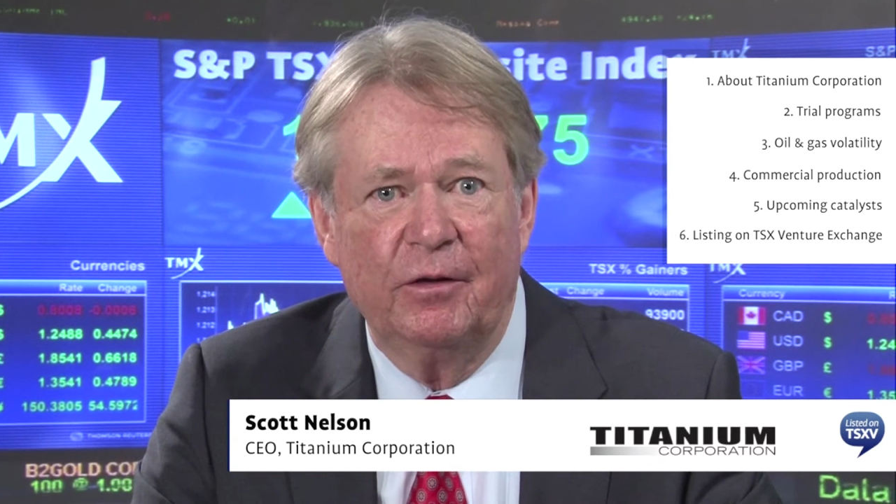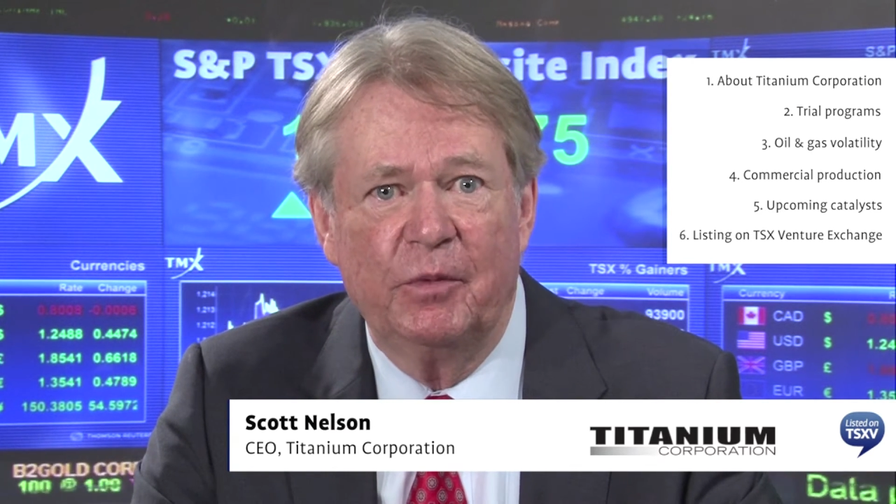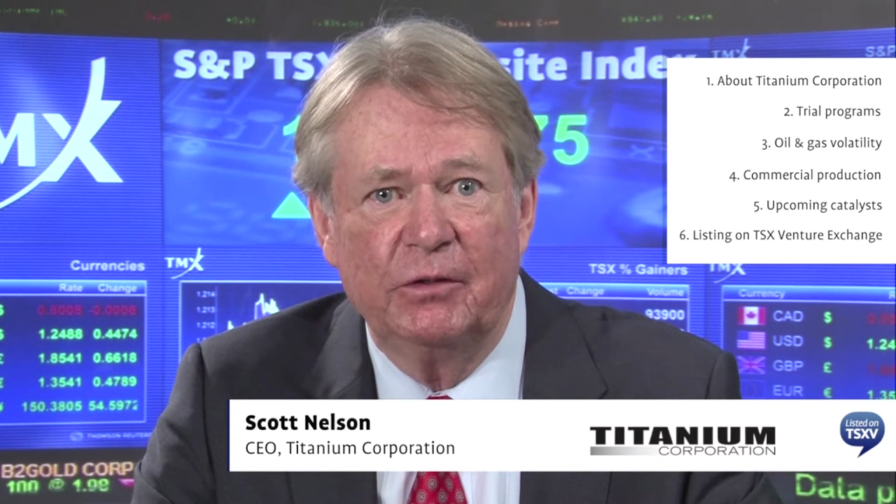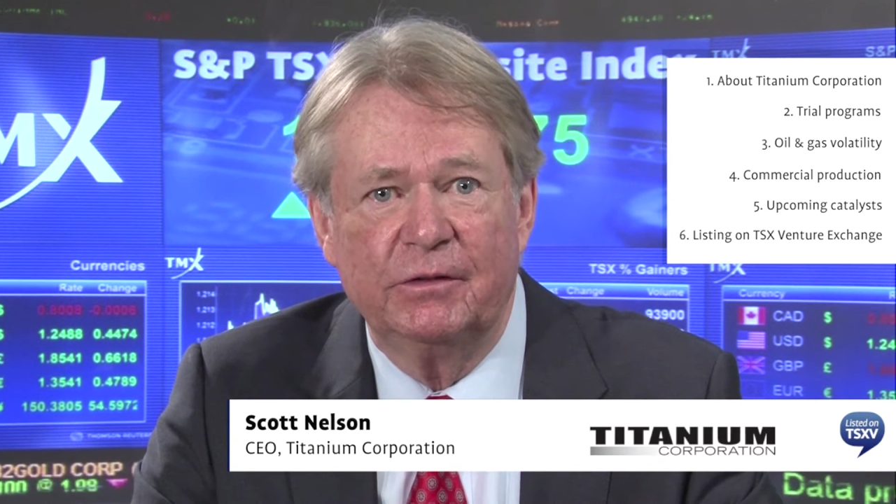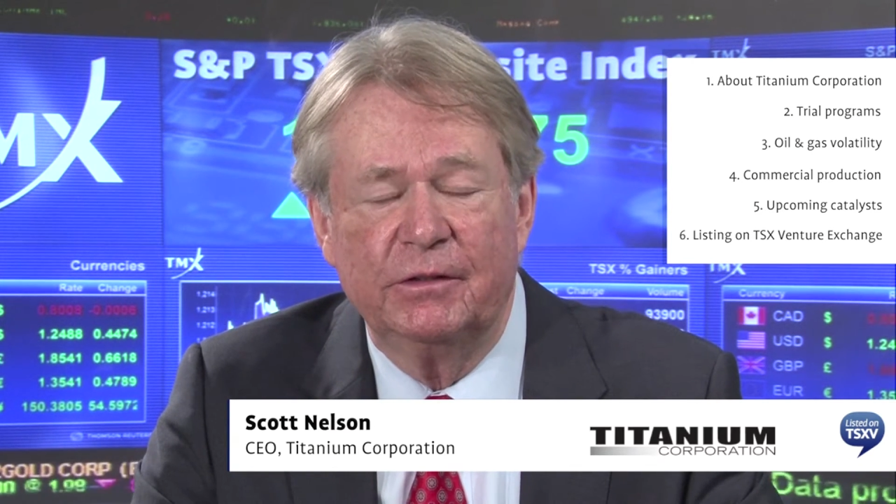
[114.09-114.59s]

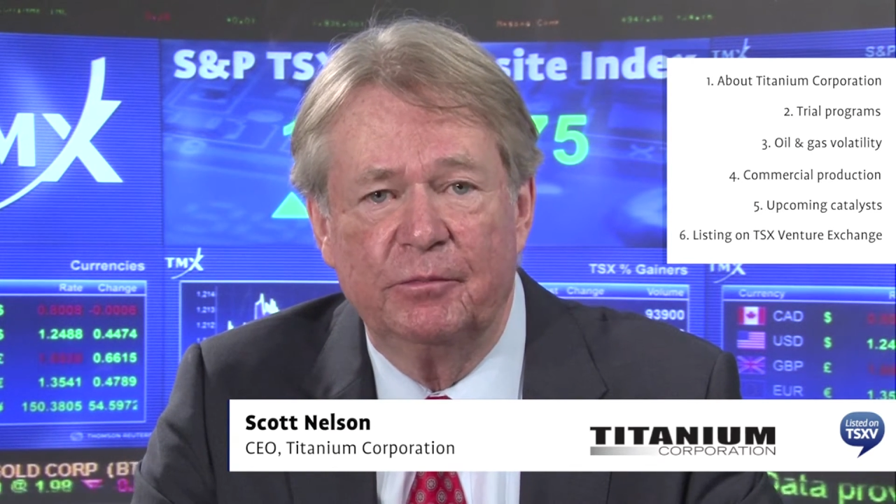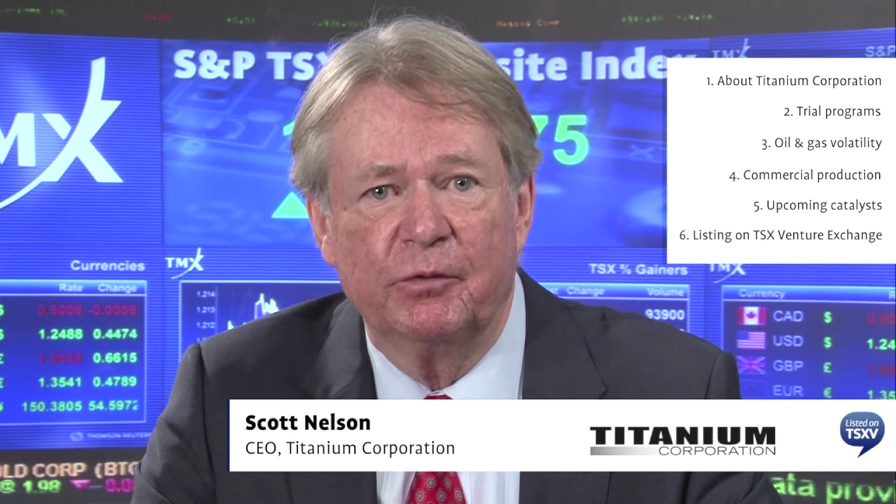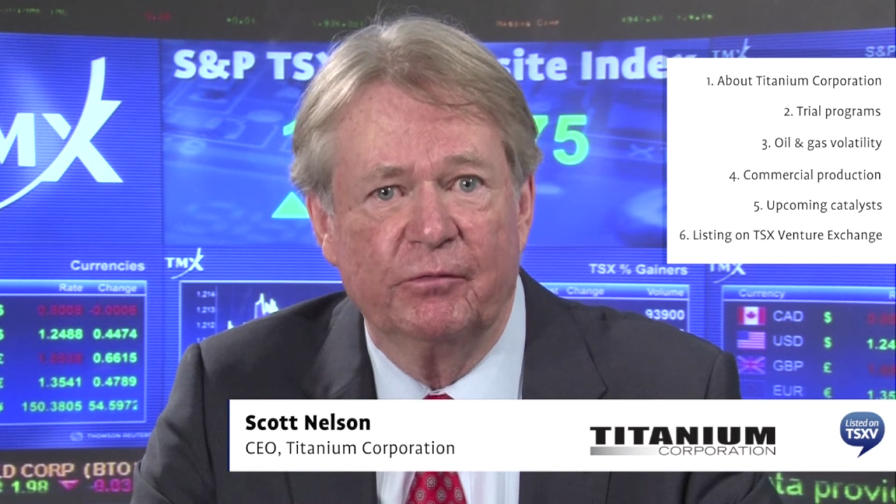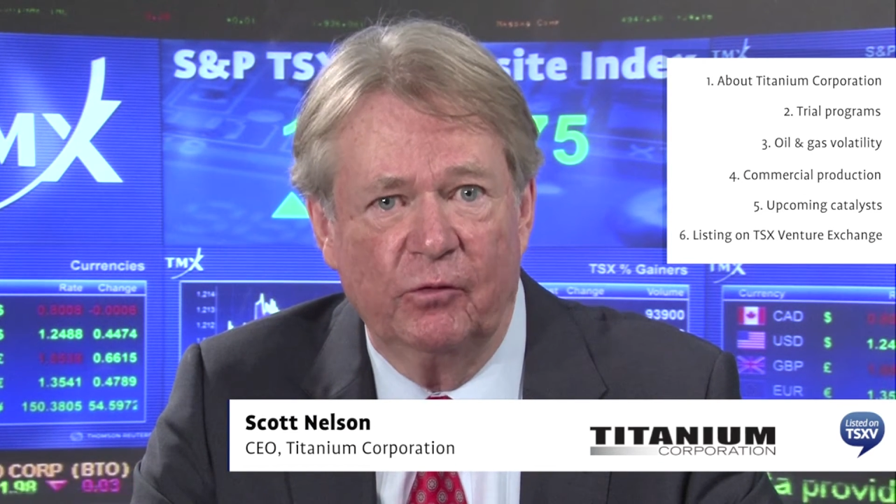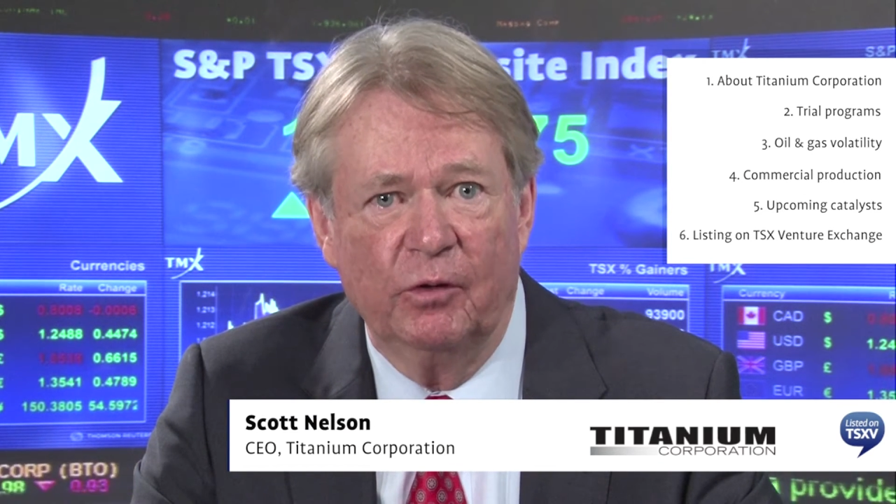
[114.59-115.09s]
about the
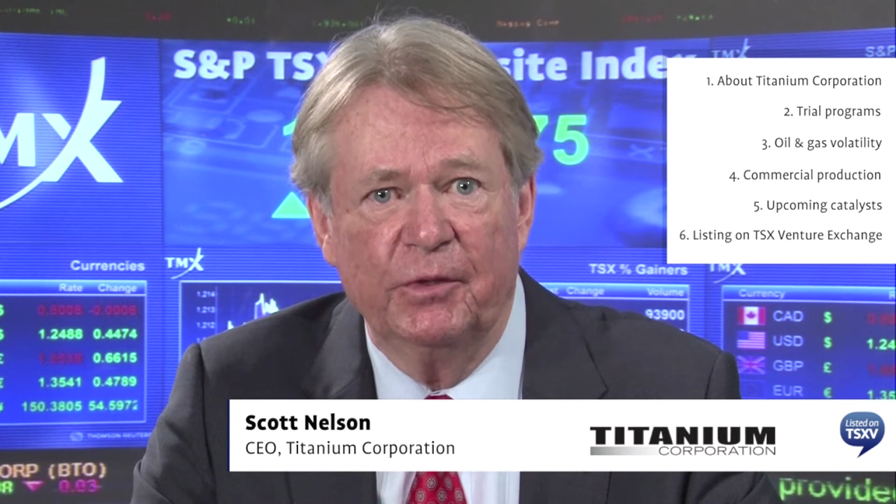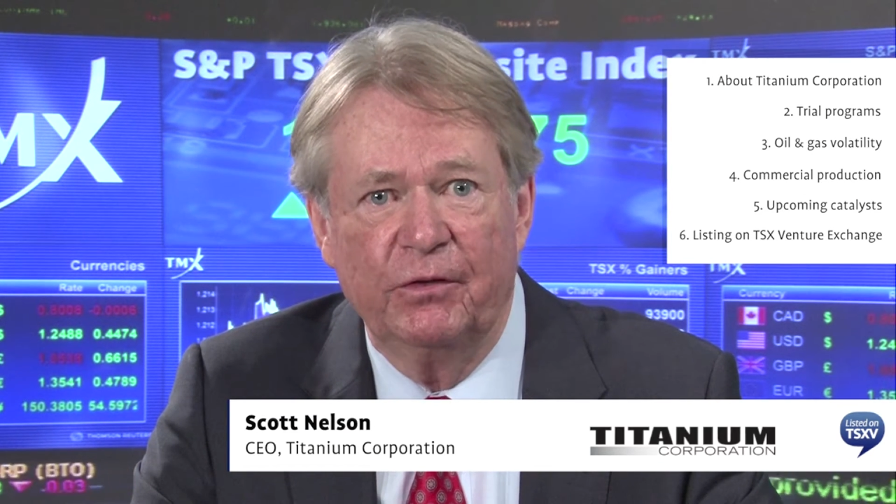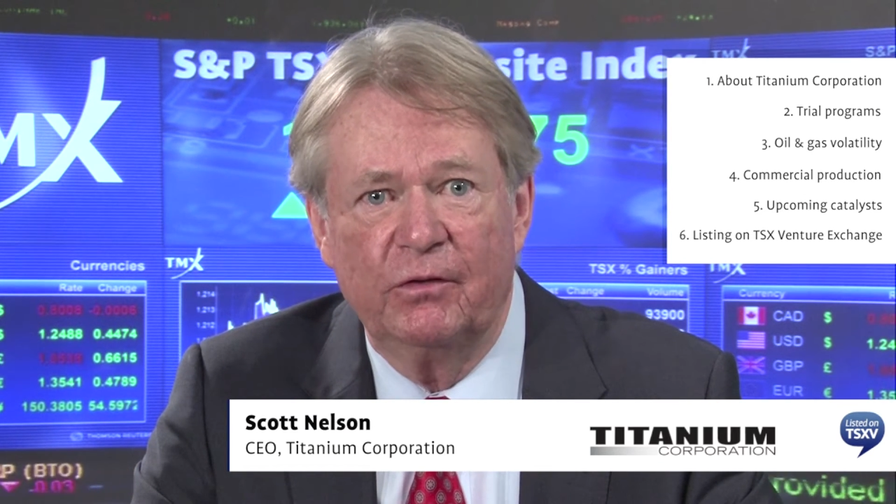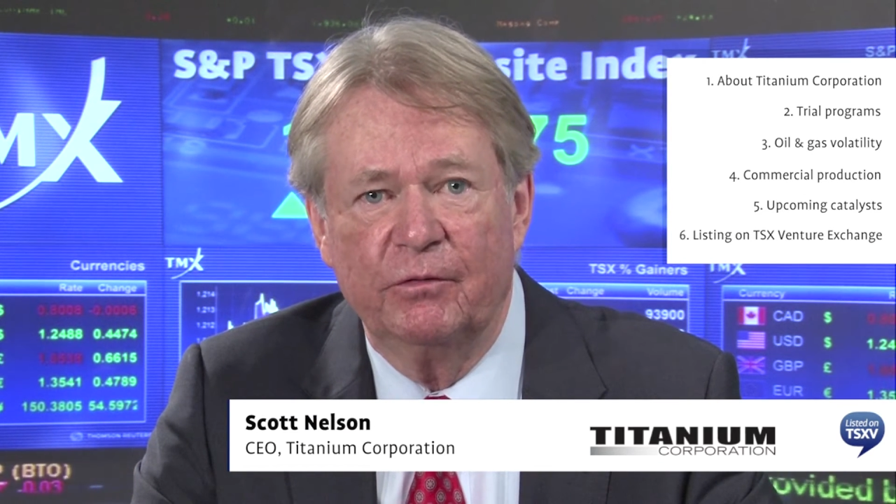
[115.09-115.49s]
performance